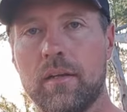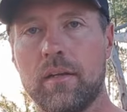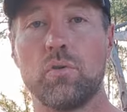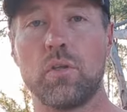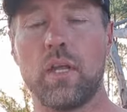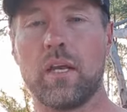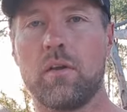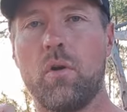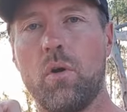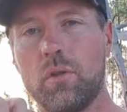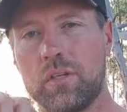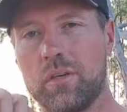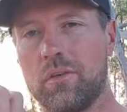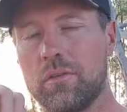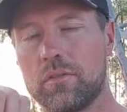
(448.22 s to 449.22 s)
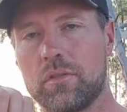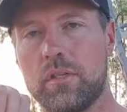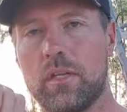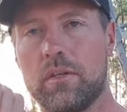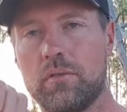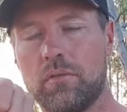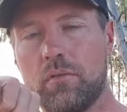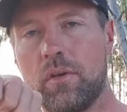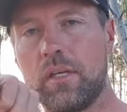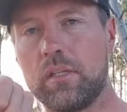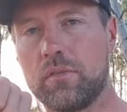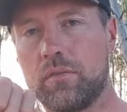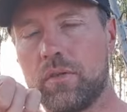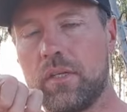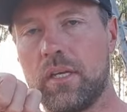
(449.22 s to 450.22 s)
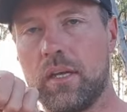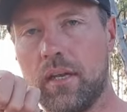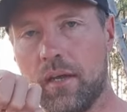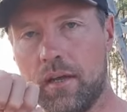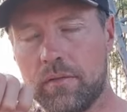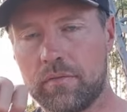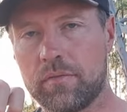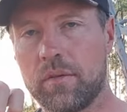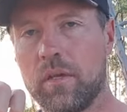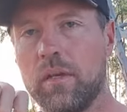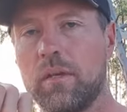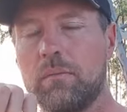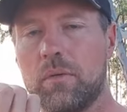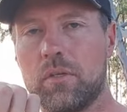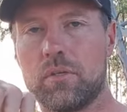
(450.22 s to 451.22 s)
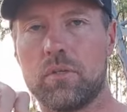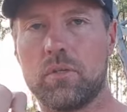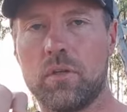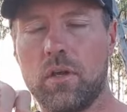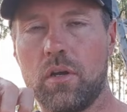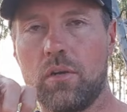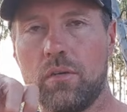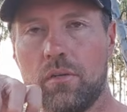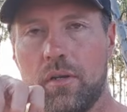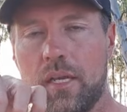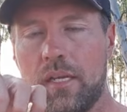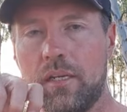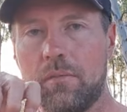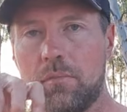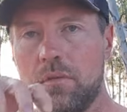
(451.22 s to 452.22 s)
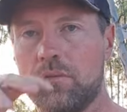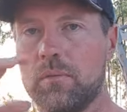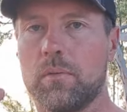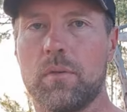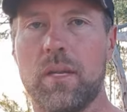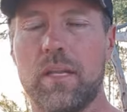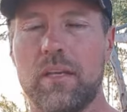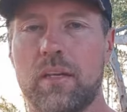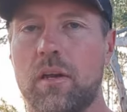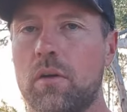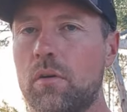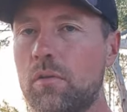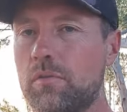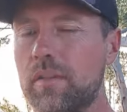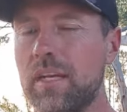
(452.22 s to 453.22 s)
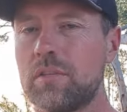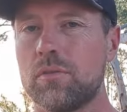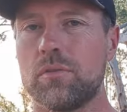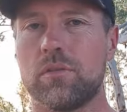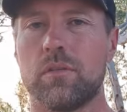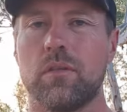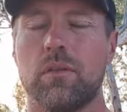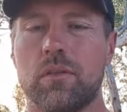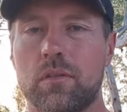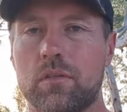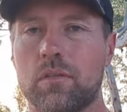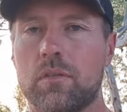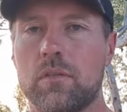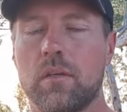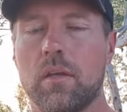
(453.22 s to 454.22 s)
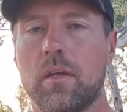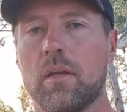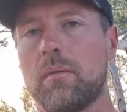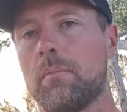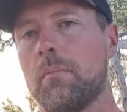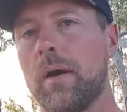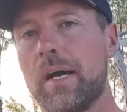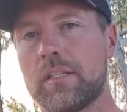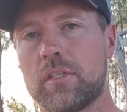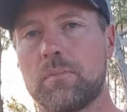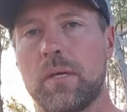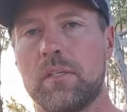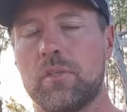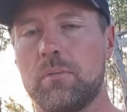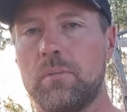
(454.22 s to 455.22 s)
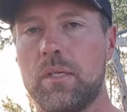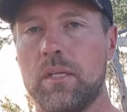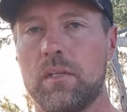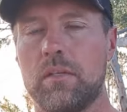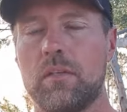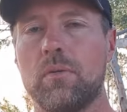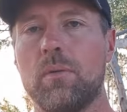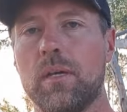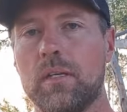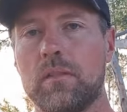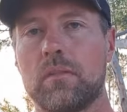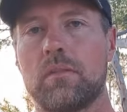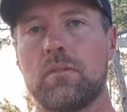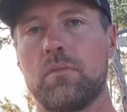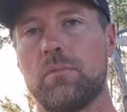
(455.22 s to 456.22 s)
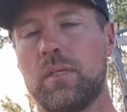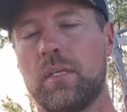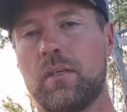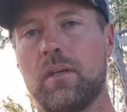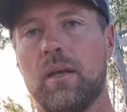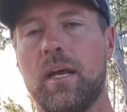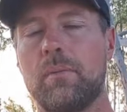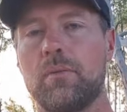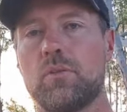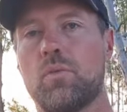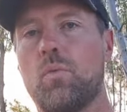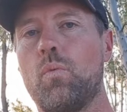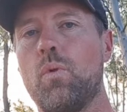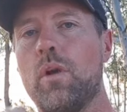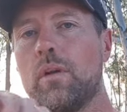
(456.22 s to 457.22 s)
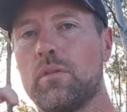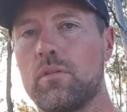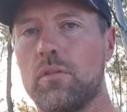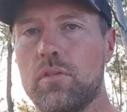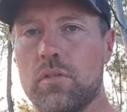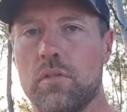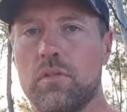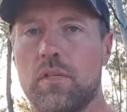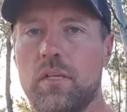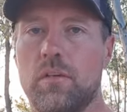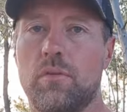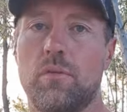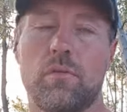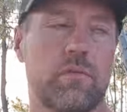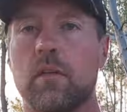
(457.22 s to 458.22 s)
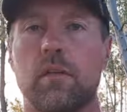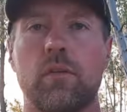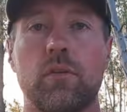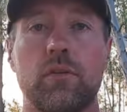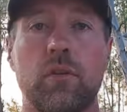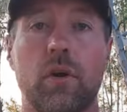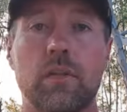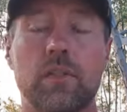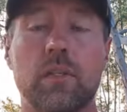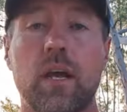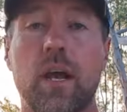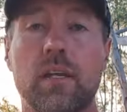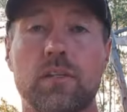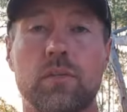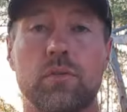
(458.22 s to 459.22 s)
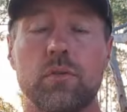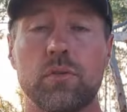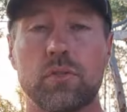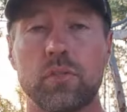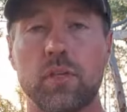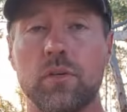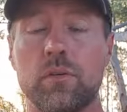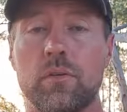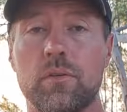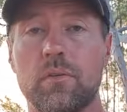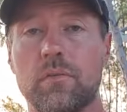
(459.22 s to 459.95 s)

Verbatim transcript: you like holding onto that release for dear life because you know any movement will let it go off that's also not a good mind space to be in. You want it to be able to work through the shot to get it off. Your dot size is also